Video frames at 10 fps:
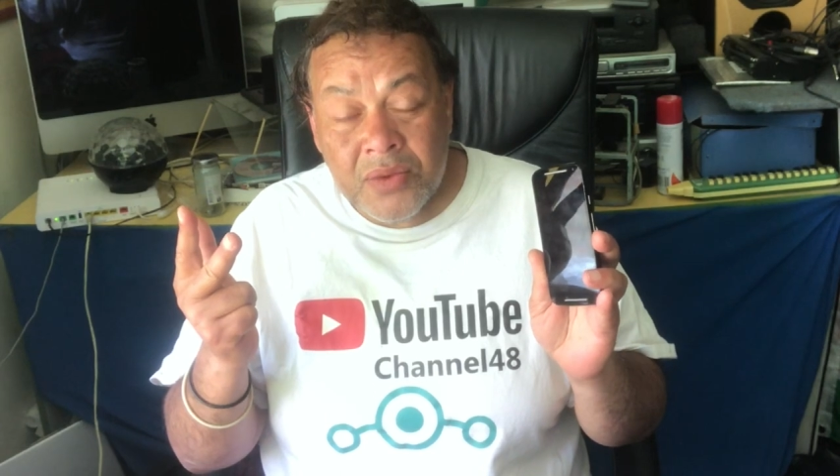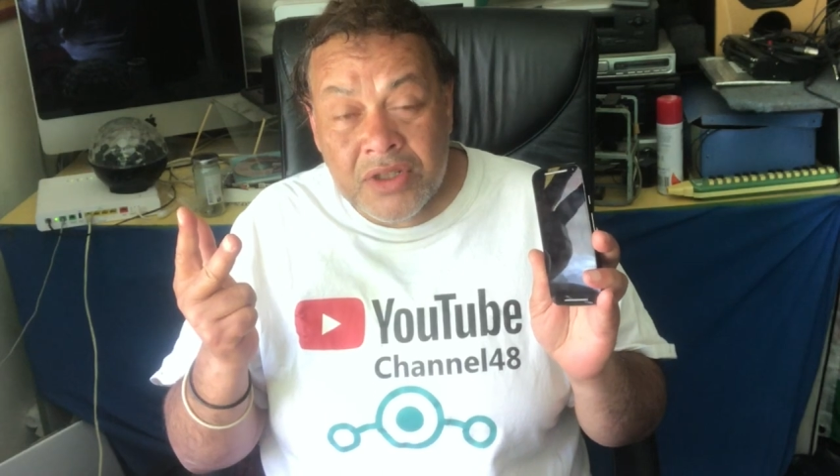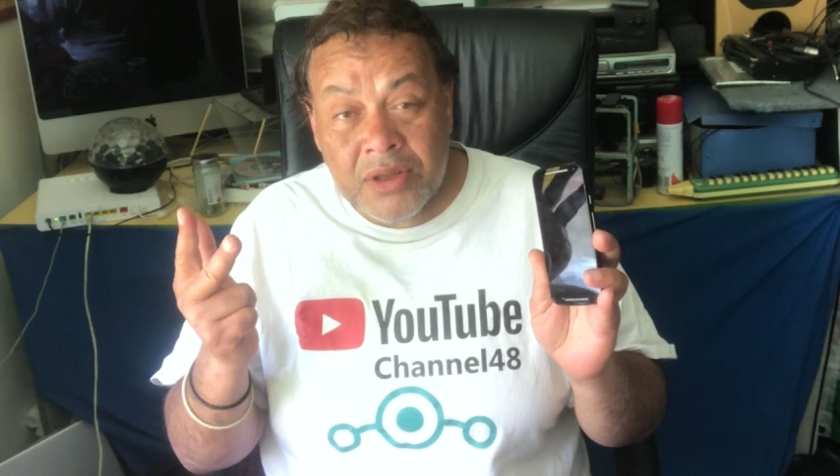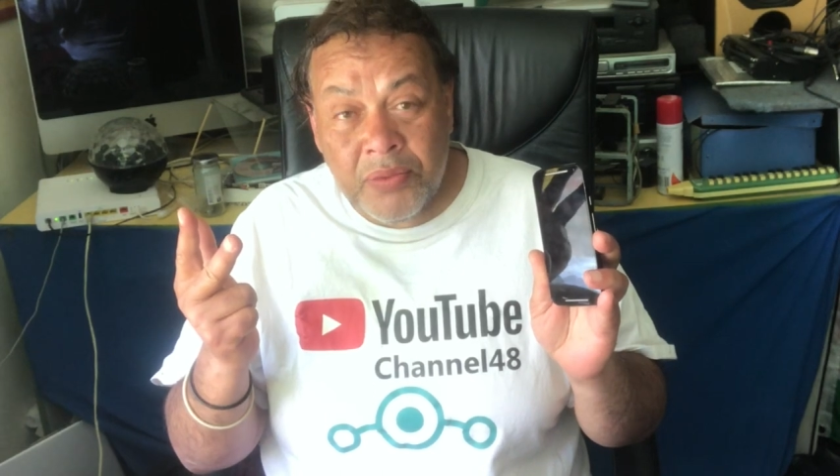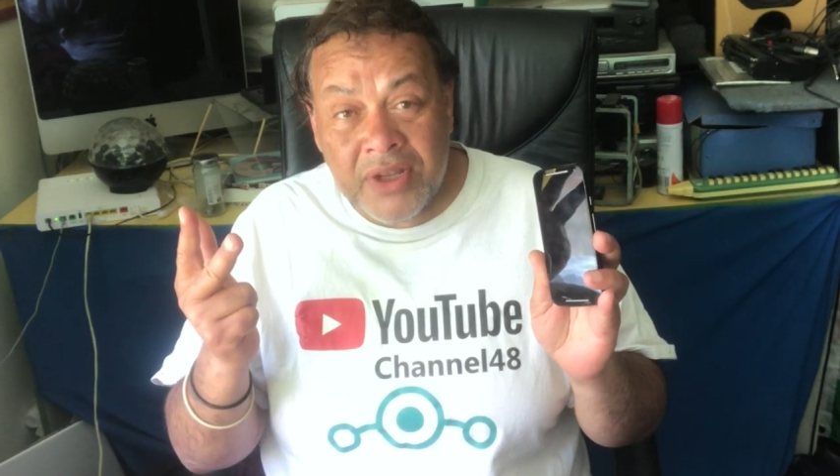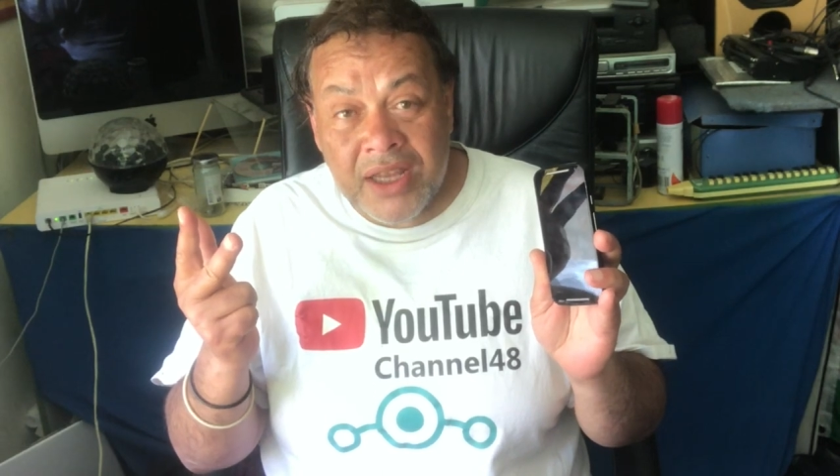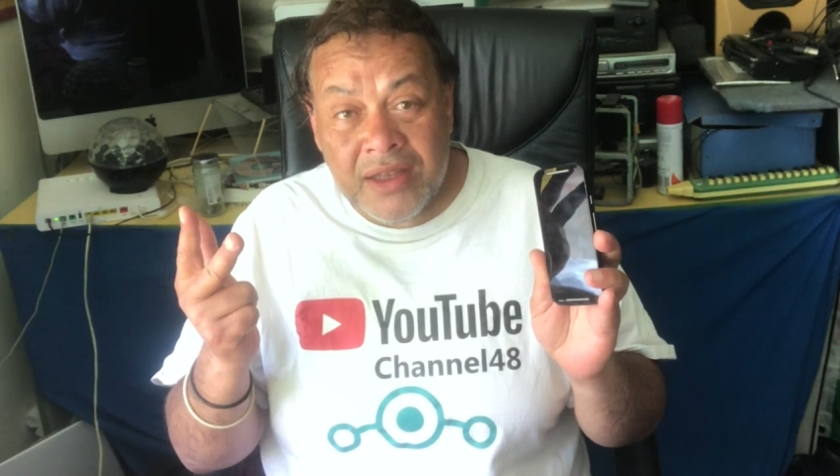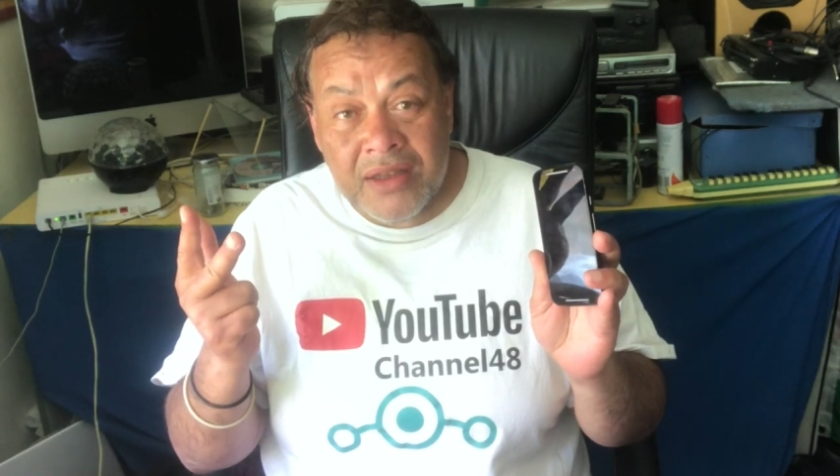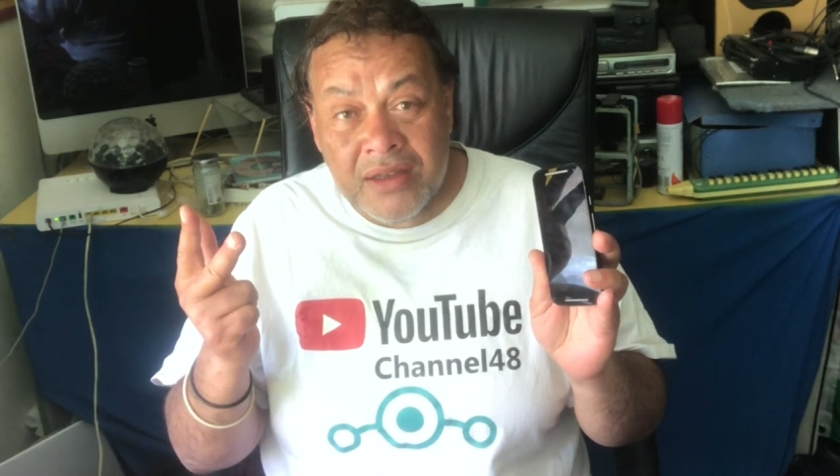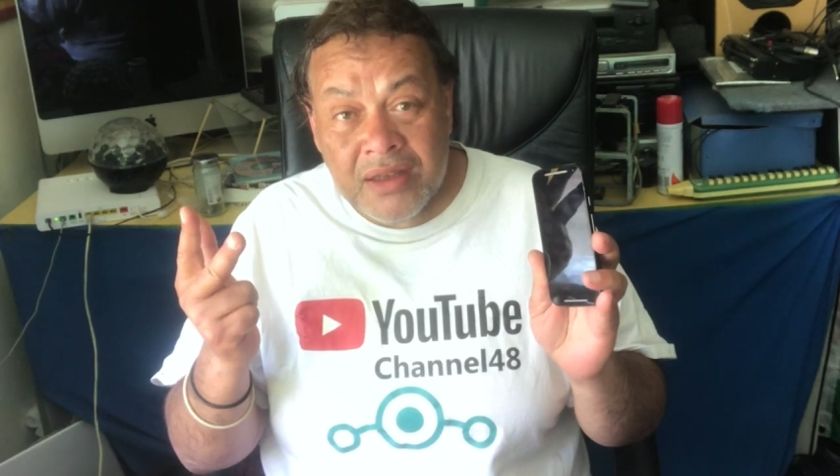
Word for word: what's up with that?